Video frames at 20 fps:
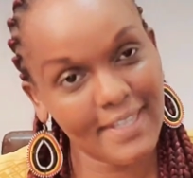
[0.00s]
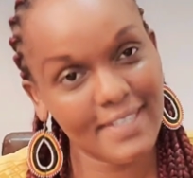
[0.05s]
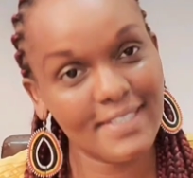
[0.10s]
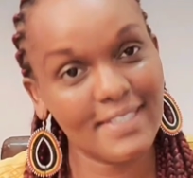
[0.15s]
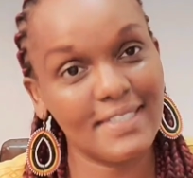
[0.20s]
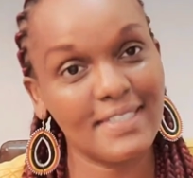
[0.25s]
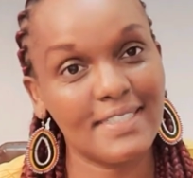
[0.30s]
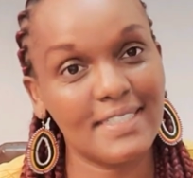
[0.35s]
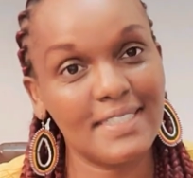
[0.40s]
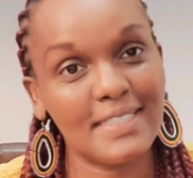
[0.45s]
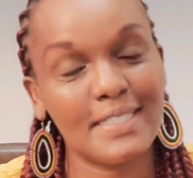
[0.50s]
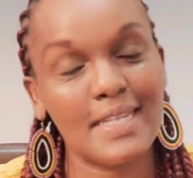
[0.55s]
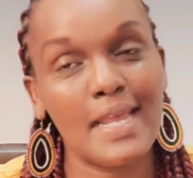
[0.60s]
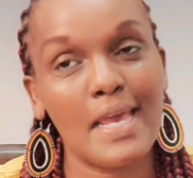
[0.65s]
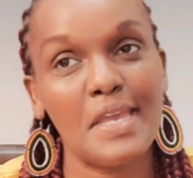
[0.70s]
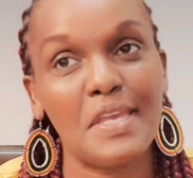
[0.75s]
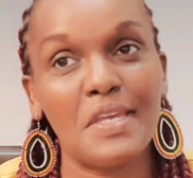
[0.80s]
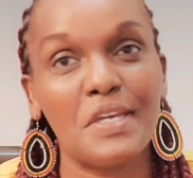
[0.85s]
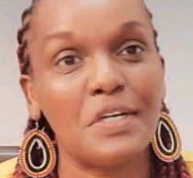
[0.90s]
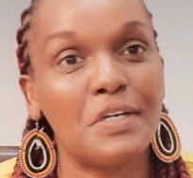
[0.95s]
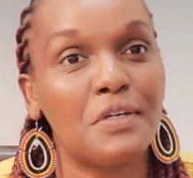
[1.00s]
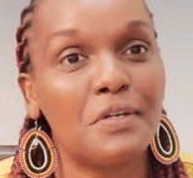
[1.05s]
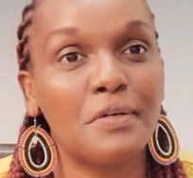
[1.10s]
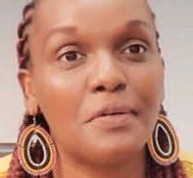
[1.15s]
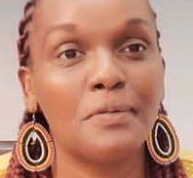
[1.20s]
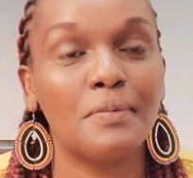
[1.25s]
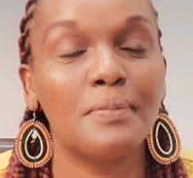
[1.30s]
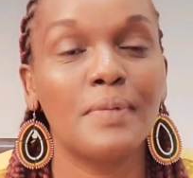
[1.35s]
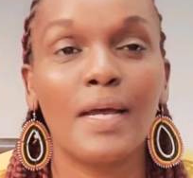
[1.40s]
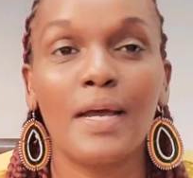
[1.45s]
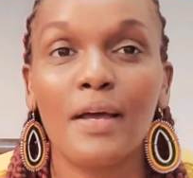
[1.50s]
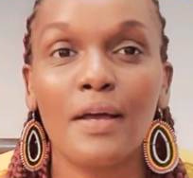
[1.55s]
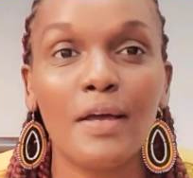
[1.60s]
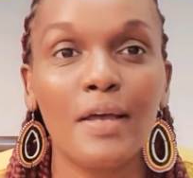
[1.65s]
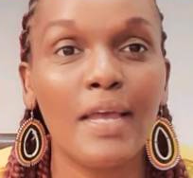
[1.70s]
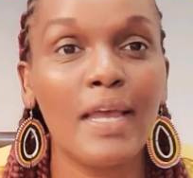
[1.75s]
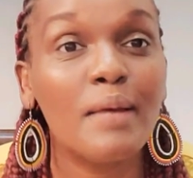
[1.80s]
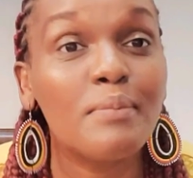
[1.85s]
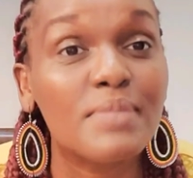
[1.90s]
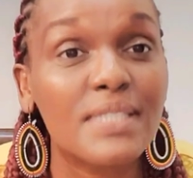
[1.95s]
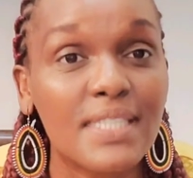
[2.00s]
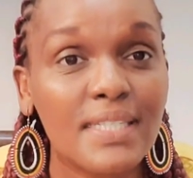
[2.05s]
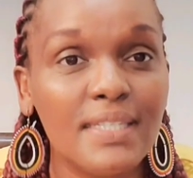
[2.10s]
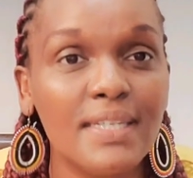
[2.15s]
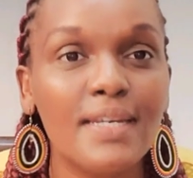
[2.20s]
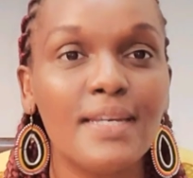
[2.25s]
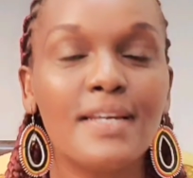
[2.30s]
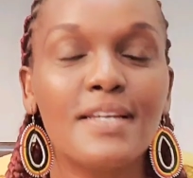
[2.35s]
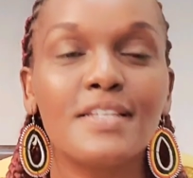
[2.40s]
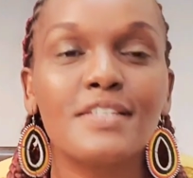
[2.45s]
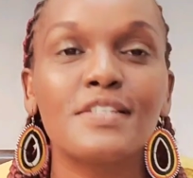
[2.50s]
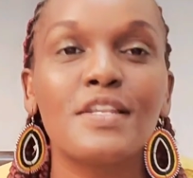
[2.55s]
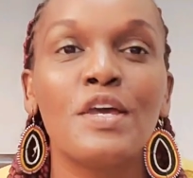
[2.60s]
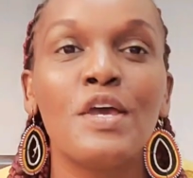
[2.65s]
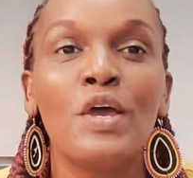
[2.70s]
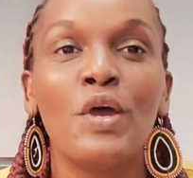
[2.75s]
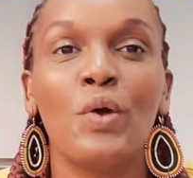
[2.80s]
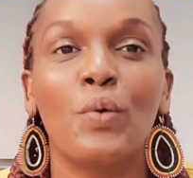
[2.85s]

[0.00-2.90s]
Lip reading: getting seats like MCAs.